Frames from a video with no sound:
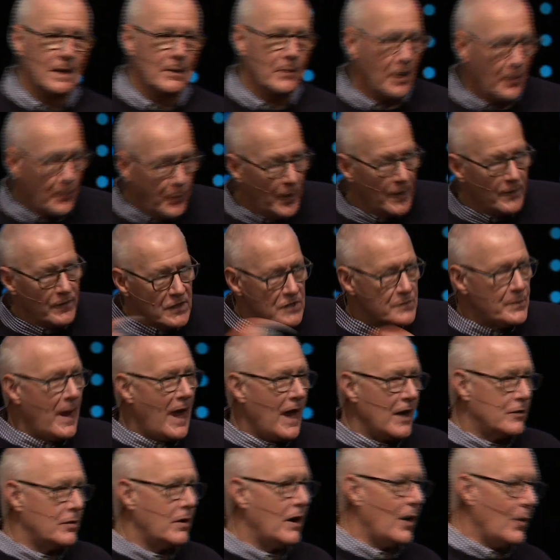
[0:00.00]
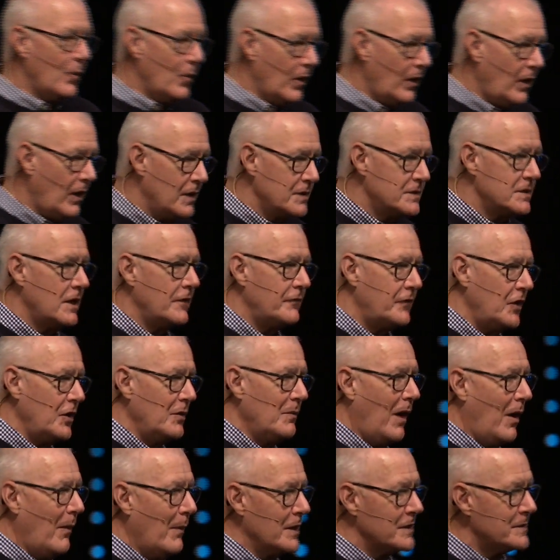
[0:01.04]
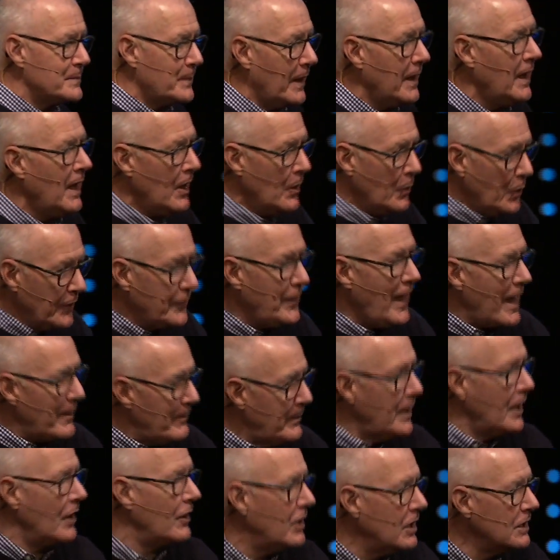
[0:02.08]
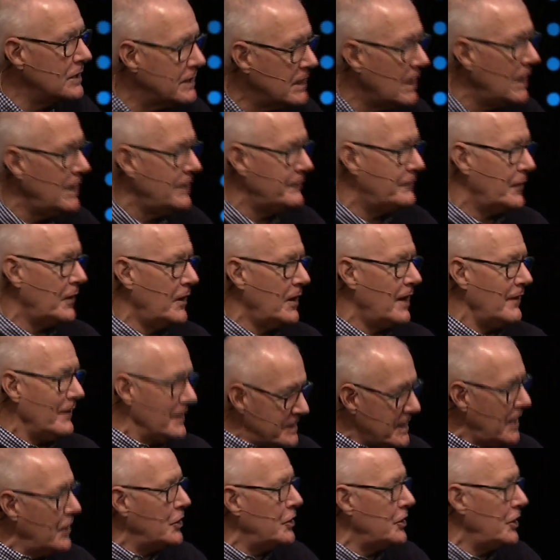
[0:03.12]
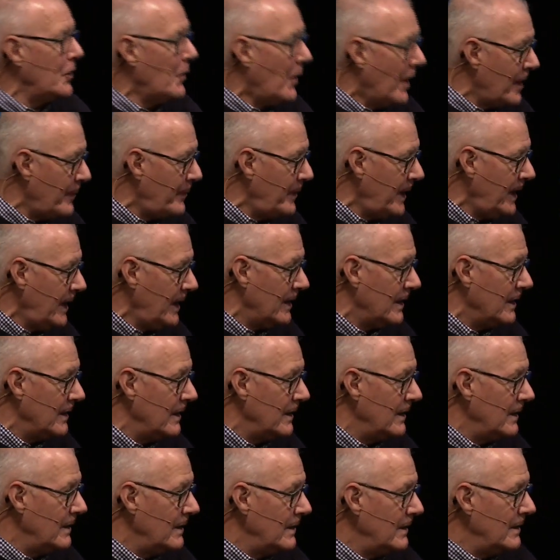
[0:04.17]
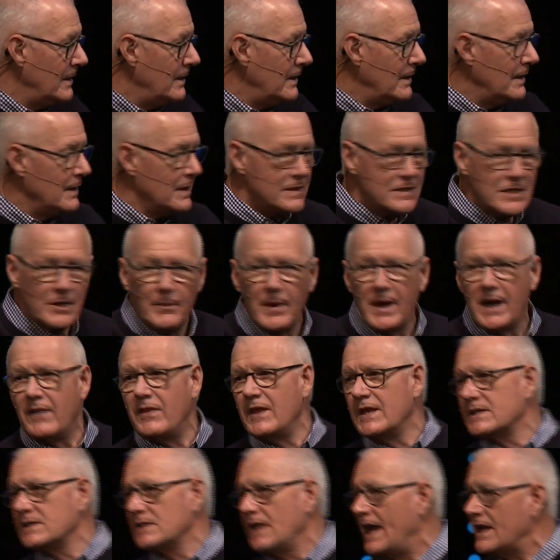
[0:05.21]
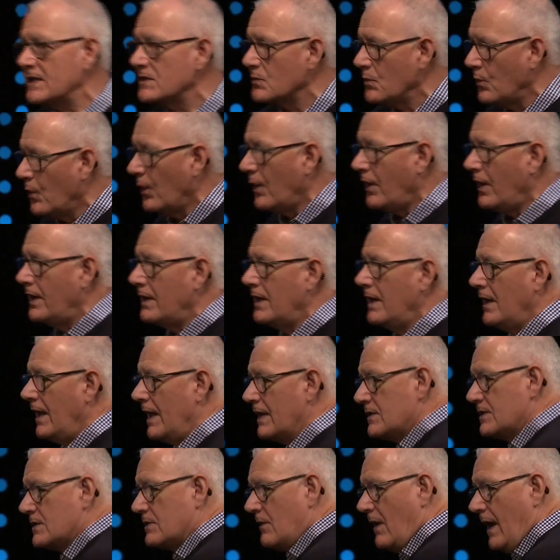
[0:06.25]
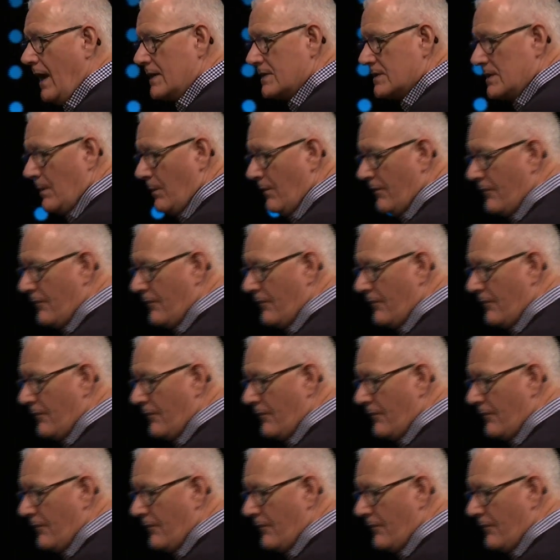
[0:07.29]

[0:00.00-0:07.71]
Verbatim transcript: I'm going to bring this back to our words in a few moments, but would that be a good thing for your life? Is that who you want to be? somebody that is less worried and less stressed.